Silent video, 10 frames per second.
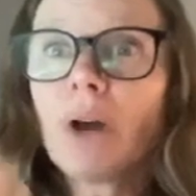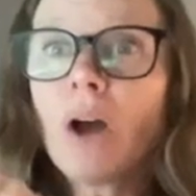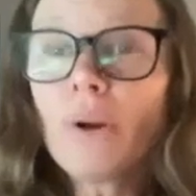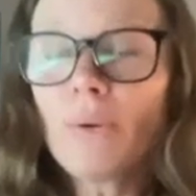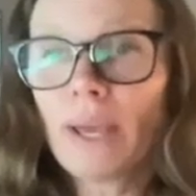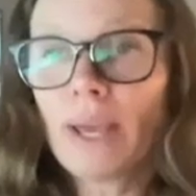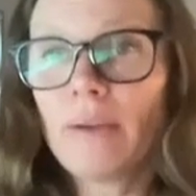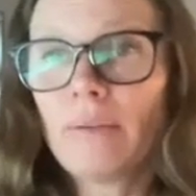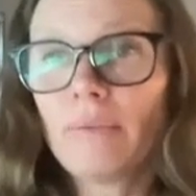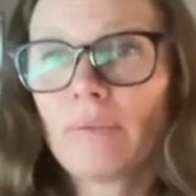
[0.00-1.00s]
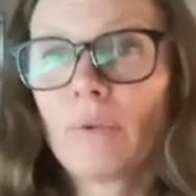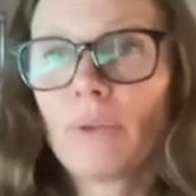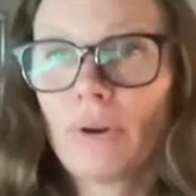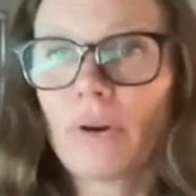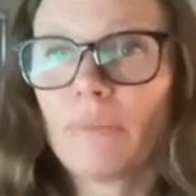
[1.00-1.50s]
if I'm not okay
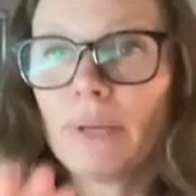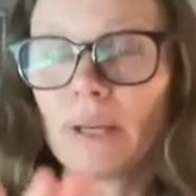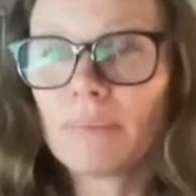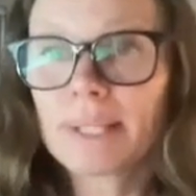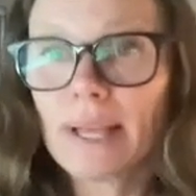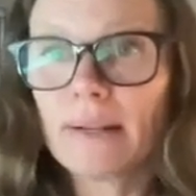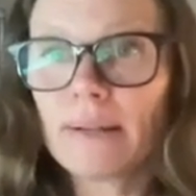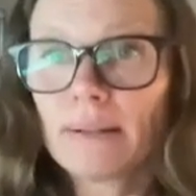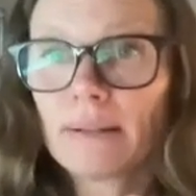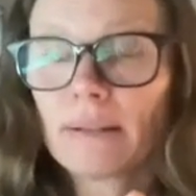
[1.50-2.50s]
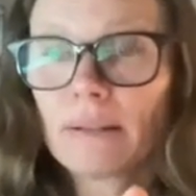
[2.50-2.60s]
with her being upset,